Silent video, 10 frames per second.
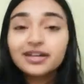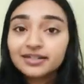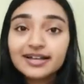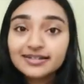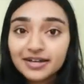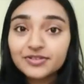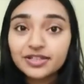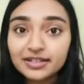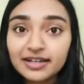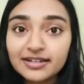That's never
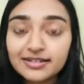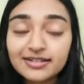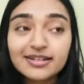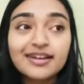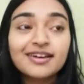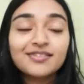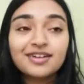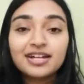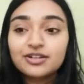the case, right?